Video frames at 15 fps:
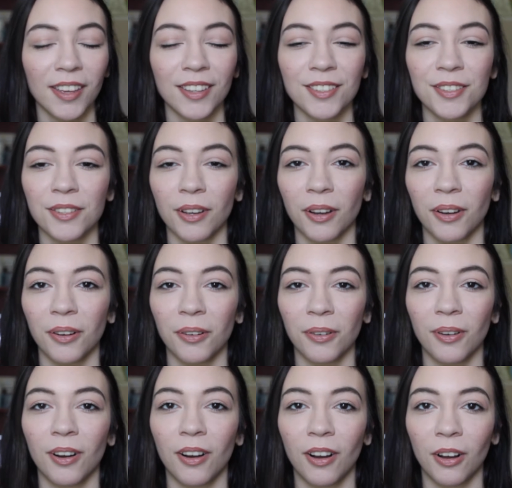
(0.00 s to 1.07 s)

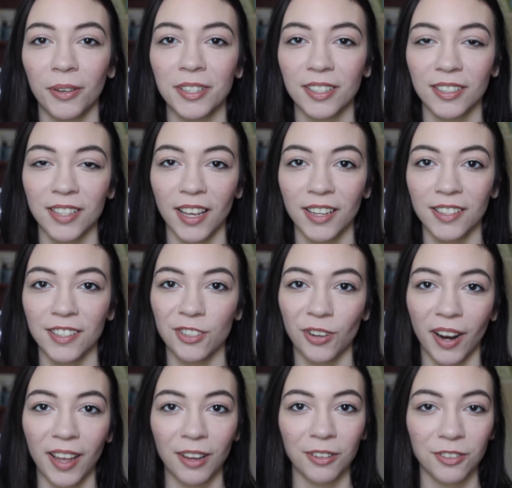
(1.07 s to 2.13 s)
So always excited to
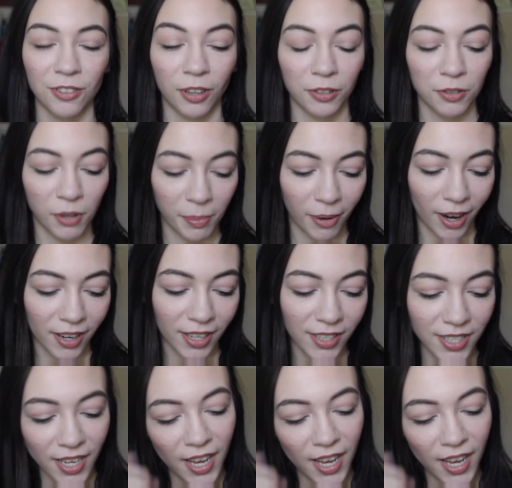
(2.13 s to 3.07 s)
try out a drugstore product.